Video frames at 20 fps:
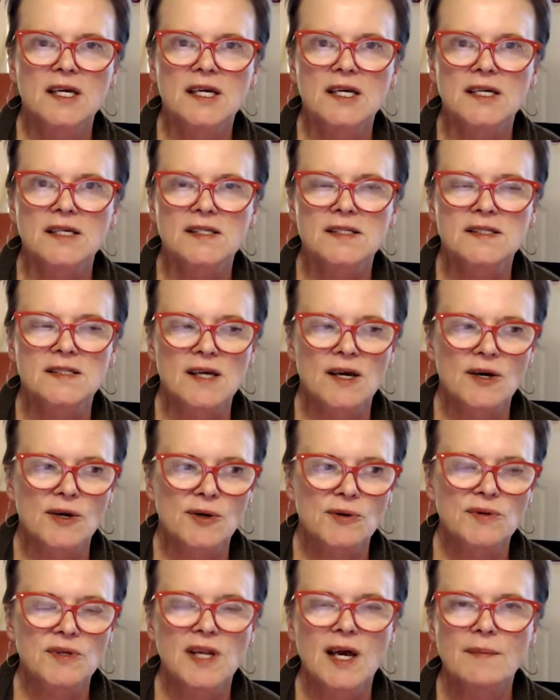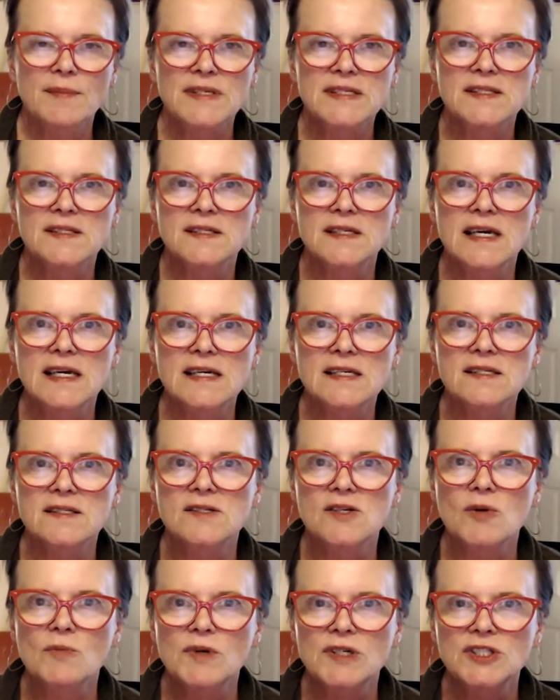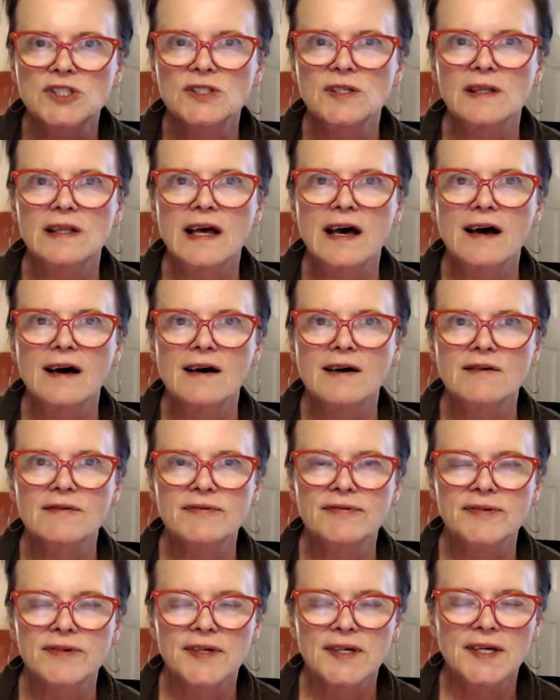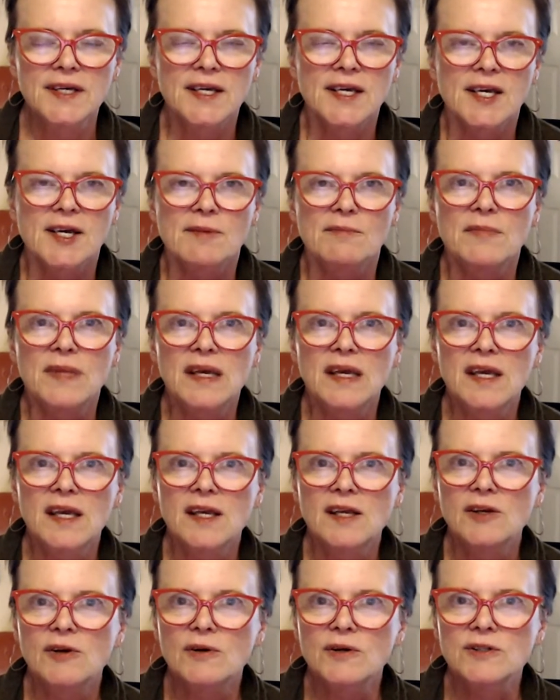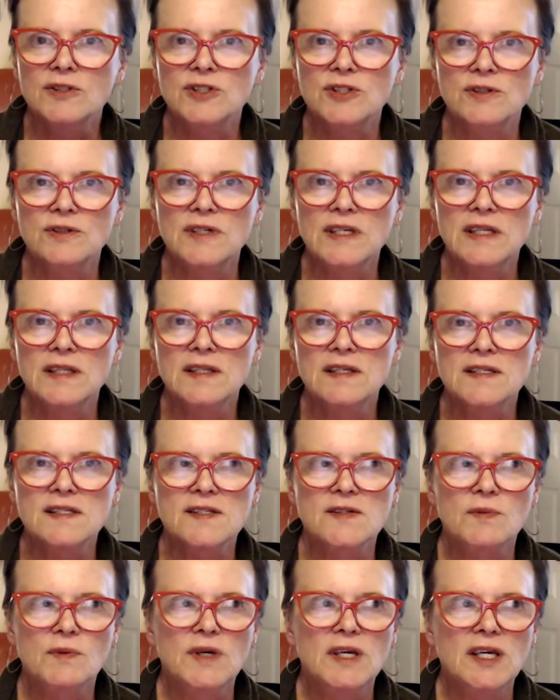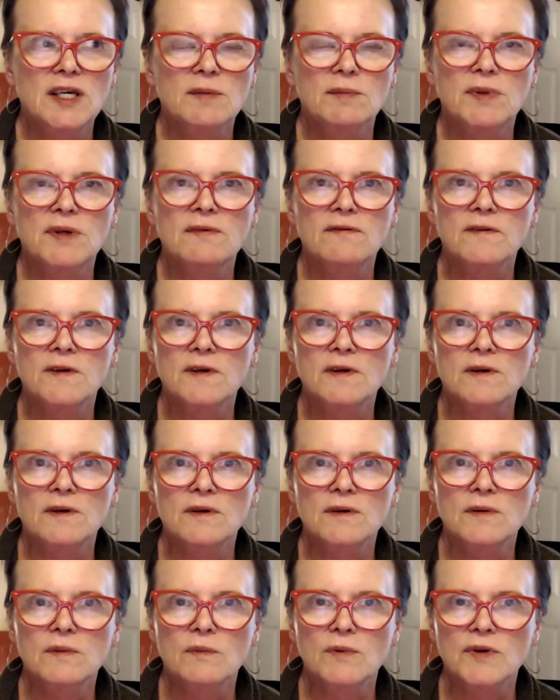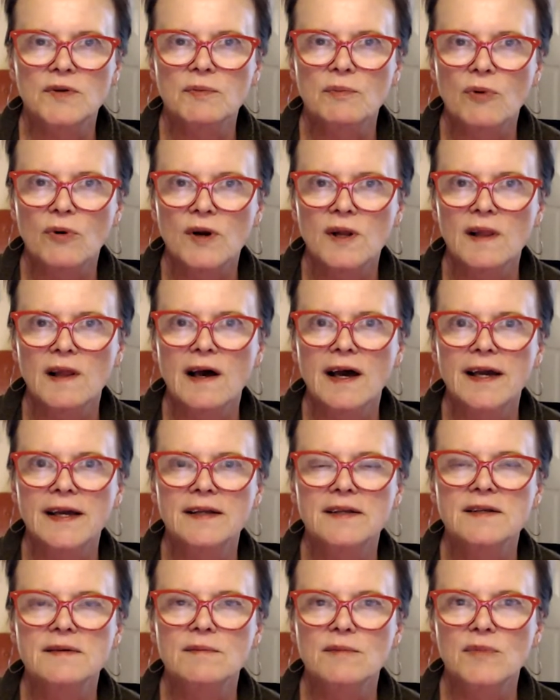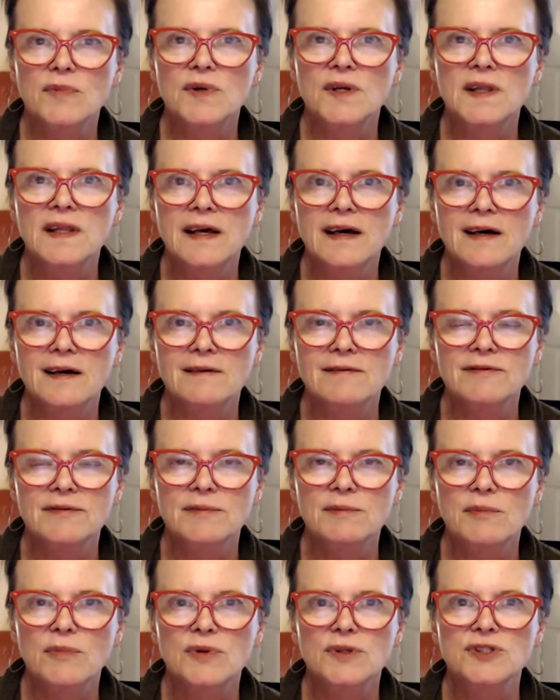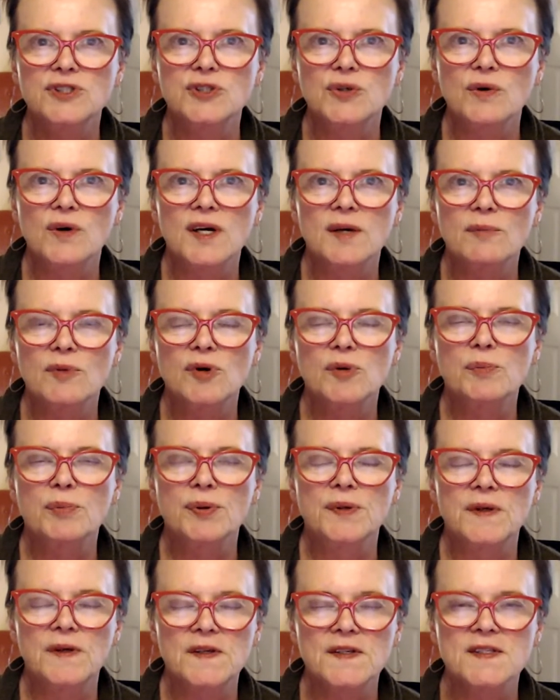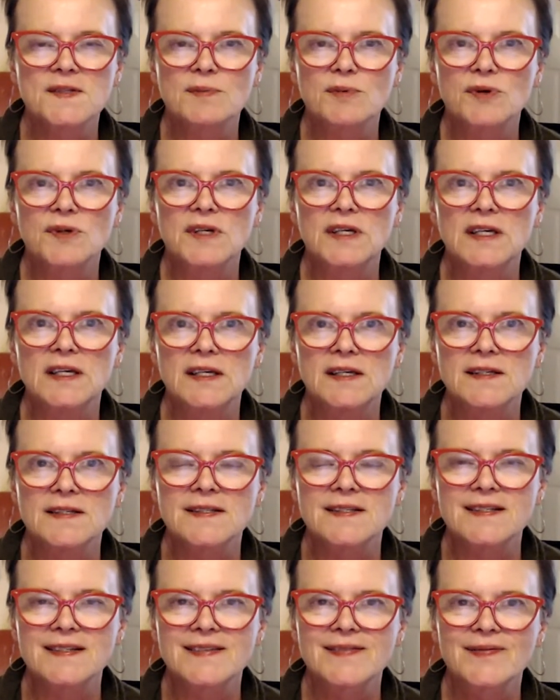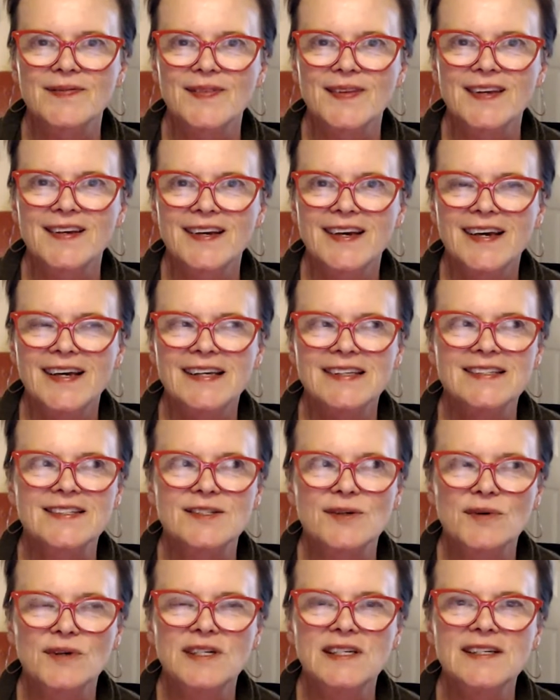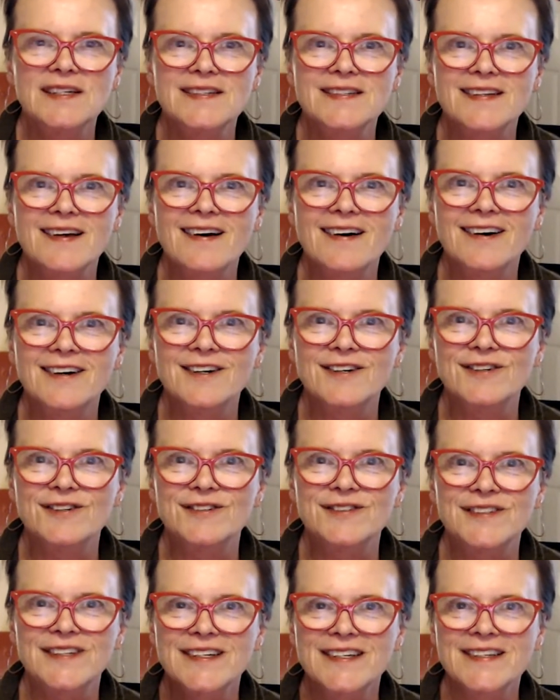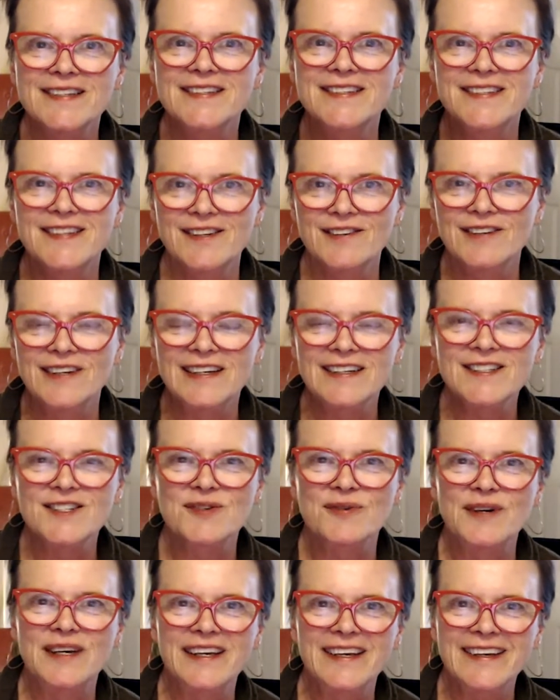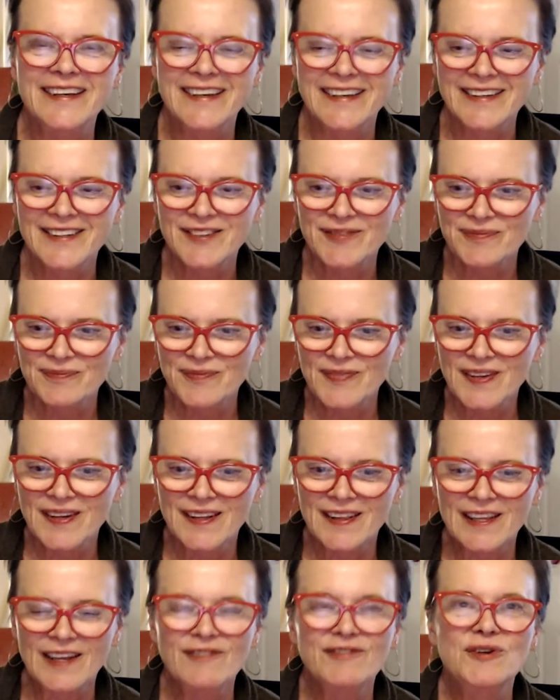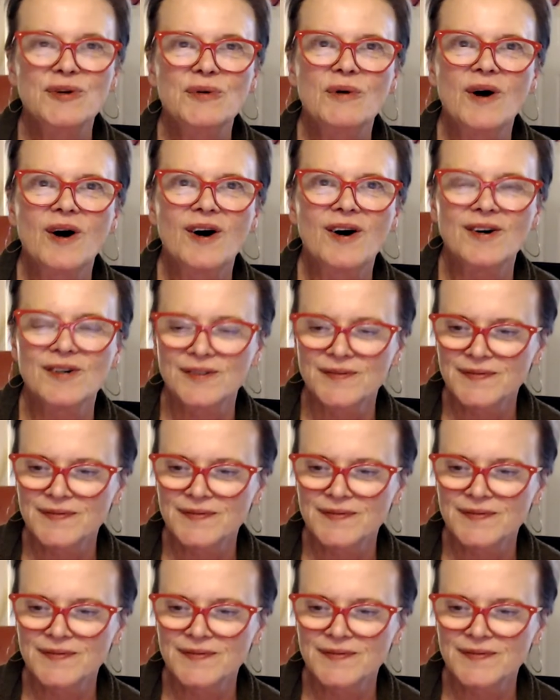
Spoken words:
So namaste, so much love. May your journey this week be filled with more light, more love, more joy, more peace, more ease. So it is. Aho. See you next week. Love you all.